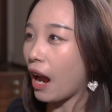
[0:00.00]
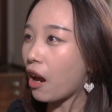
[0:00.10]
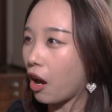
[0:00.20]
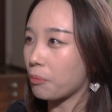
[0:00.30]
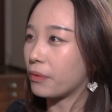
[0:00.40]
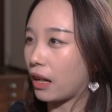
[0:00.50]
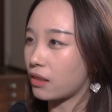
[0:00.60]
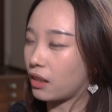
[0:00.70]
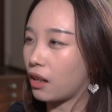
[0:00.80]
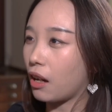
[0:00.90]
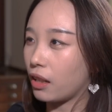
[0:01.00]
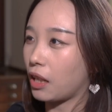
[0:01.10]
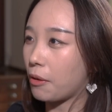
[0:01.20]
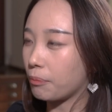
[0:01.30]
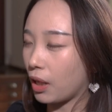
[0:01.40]
I hope that
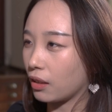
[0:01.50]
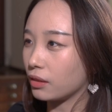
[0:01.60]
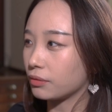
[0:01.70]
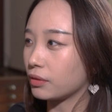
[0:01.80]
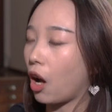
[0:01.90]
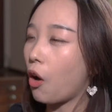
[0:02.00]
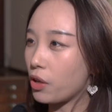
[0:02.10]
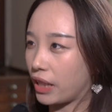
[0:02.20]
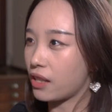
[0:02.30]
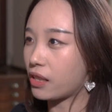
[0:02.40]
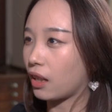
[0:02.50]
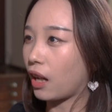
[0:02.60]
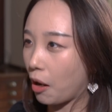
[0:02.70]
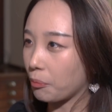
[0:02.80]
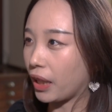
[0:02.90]
the audience that
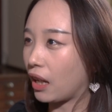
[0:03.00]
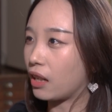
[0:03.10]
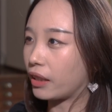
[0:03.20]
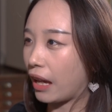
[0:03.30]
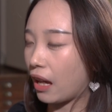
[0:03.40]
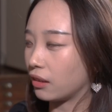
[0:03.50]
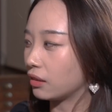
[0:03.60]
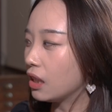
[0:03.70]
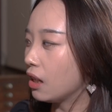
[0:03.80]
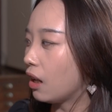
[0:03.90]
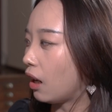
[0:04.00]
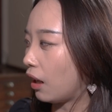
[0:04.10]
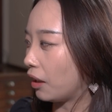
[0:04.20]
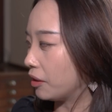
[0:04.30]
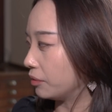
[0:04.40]
come here can
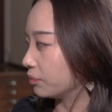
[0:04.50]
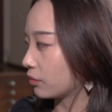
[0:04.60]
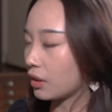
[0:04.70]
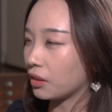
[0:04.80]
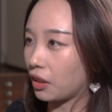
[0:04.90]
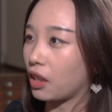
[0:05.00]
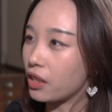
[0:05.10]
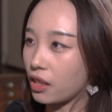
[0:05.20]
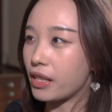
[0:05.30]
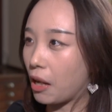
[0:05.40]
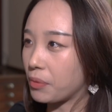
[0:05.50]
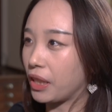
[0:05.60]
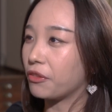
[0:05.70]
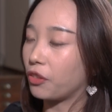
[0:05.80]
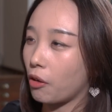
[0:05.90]
learn
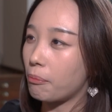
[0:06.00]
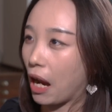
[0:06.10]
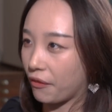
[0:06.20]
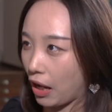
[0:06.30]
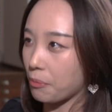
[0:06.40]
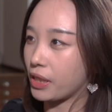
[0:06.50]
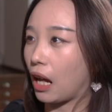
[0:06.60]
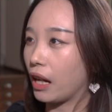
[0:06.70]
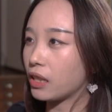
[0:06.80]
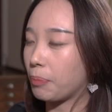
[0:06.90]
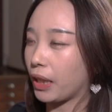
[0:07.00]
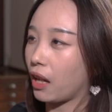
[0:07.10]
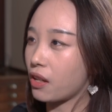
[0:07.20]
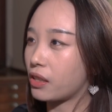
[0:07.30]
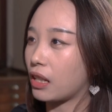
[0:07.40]
something from my website,
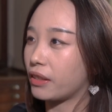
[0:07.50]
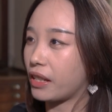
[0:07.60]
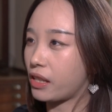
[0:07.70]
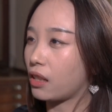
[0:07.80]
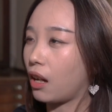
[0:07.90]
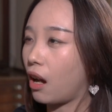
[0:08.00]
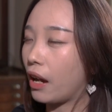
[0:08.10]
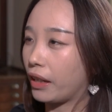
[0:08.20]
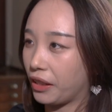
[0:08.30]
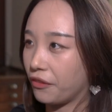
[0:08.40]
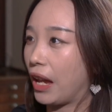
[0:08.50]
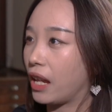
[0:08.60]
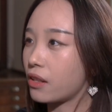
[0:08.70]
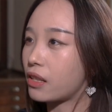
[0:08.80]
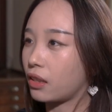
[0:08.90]
because these
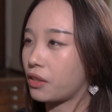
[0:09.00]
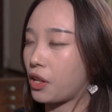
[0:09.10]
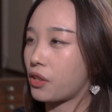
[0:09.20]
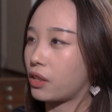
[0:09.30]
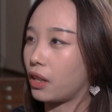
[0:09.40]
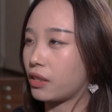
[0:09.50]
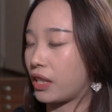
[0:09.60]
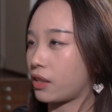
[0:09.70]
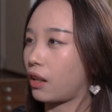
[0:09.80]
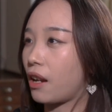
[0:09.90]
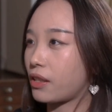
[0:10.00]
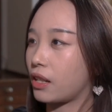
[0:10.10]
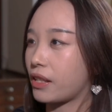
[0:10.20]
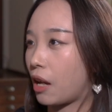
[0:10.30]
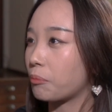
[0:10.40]
events just discussed
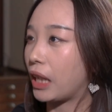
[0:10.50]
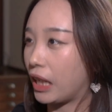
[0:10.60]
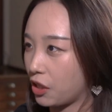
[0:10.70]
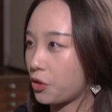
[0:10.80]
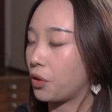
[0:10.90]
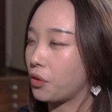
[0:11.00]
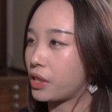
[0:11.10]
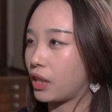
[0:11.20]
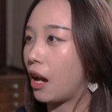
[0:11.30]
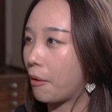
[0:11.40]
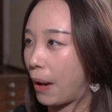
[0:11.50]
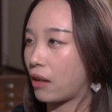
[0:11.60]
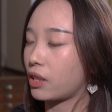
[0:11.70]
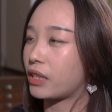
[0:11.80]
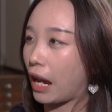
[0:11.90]
some of the issues
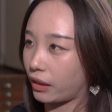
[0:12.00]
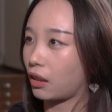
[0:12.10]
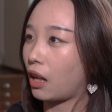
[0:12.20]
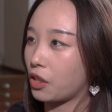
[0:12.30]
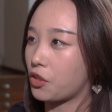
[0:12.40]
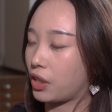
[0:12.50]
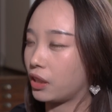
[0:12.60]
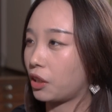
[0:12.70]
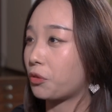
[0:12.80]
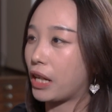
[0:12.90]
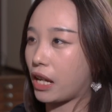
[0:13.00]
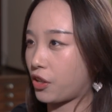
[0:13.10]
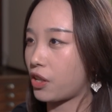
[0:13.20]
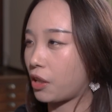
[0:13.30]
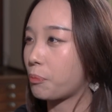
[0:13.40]
about the technology, the
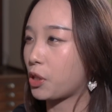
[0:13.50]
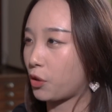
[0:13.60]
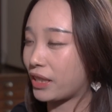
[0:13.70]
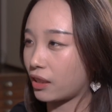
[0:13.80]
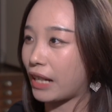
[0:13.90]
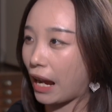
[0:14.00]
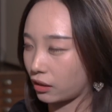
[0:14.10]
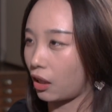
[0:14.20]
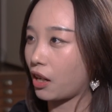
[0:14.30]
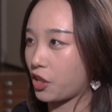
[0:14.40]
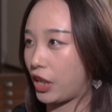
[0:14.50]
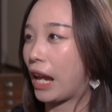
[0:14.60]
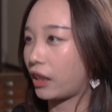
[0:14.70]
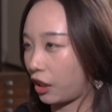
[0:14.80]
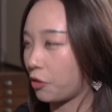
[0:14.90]
relationship between the technology
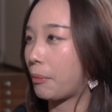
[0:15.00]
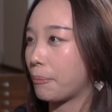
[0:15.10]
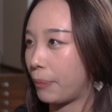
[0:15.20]
and the human